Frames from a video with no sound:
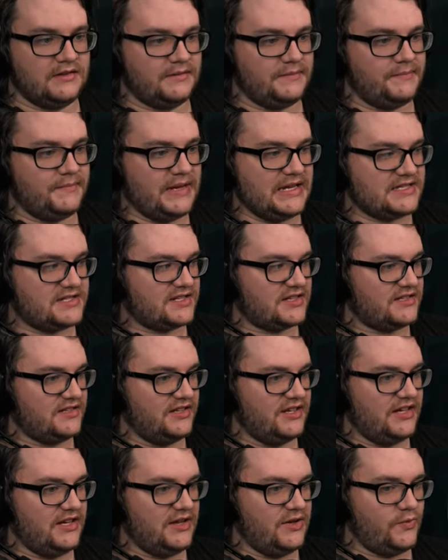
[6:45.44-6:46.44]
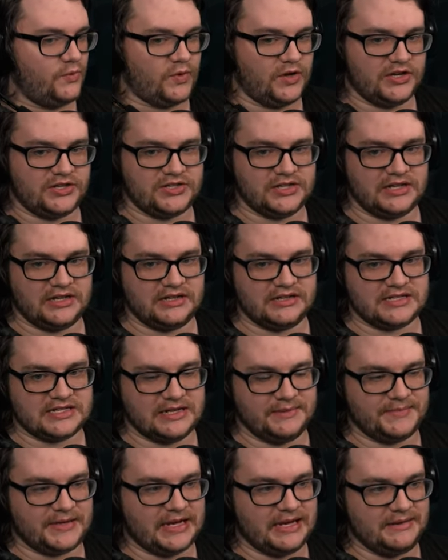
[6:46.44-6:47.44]
basically what
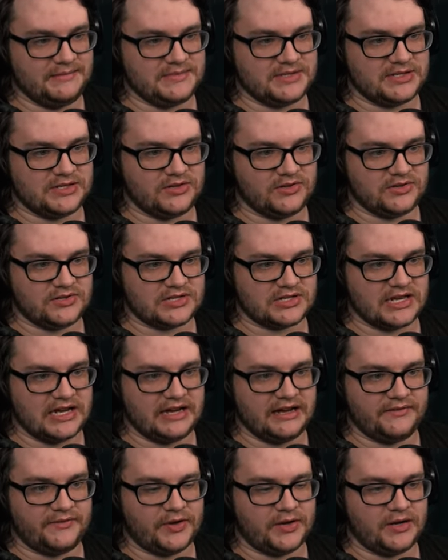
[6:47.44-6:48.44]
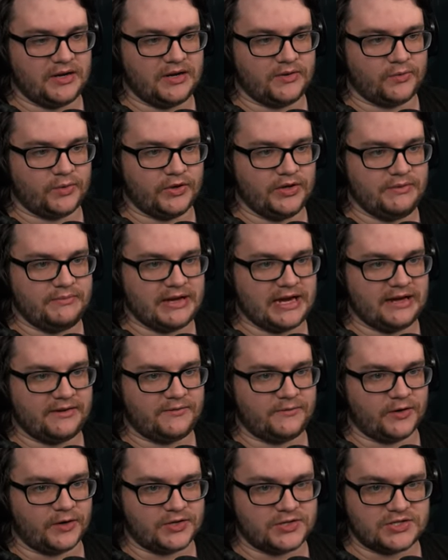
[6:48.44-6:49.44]
sometimes you just gotta have a, a really bad
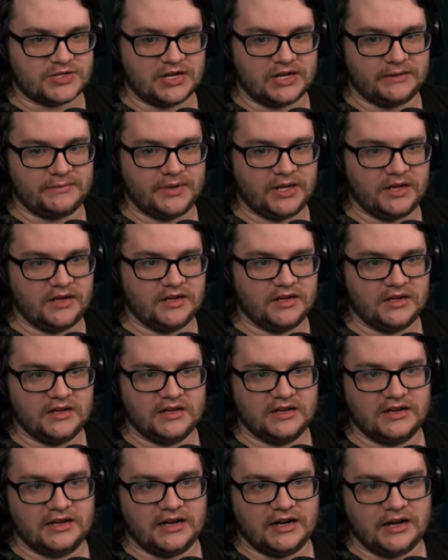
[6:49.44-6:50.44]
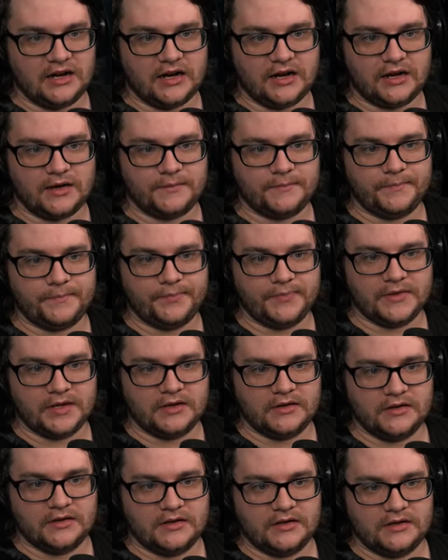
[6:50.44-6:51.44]
first zombie um,
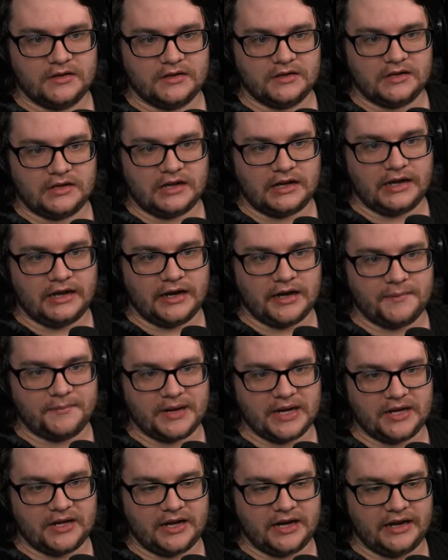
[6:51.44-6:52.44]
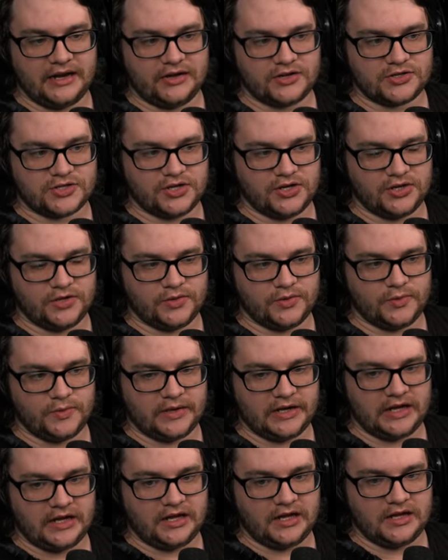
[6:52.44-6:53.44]
and i'm about and i'll show
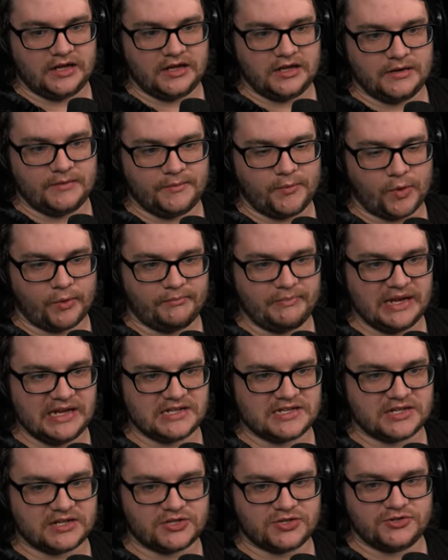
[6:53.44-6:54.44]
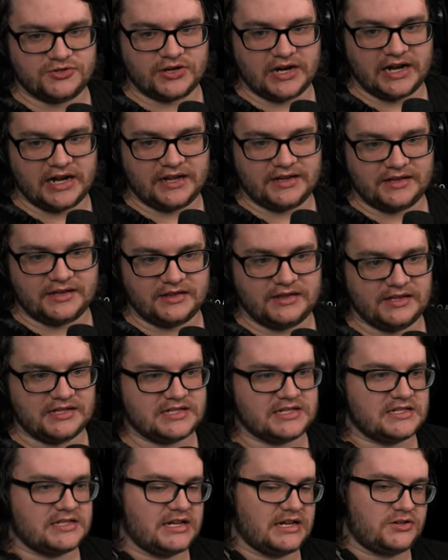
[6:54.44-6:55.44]
a more basic strat this
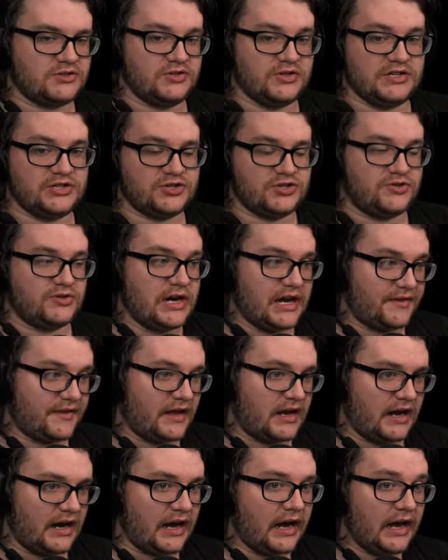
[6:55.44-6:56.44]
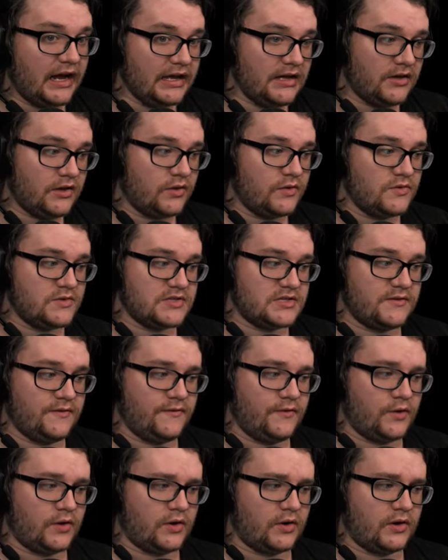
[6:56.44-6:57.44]
is actually a strat that i used
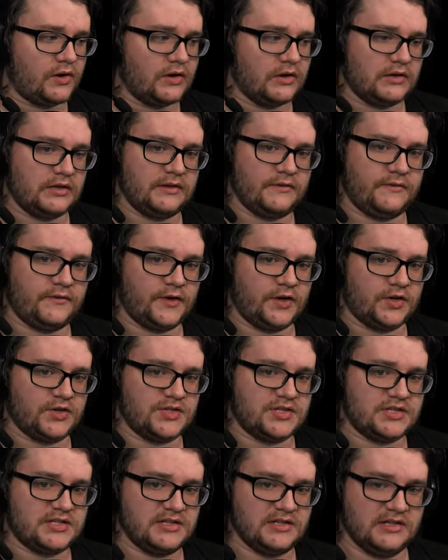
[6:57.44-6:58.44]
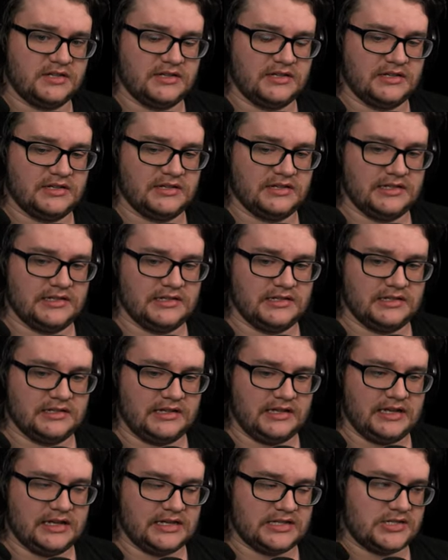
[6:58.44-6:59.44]
for the first
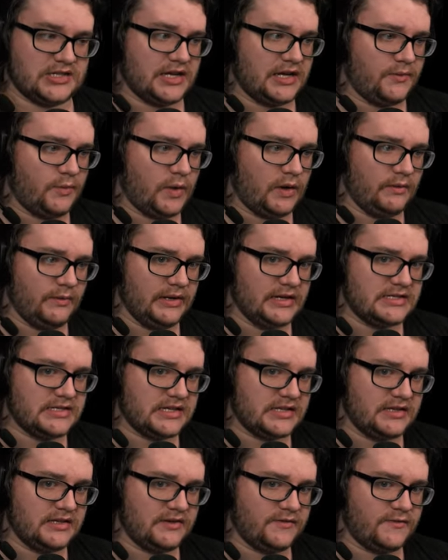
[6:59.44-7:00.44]
gosh side what was it the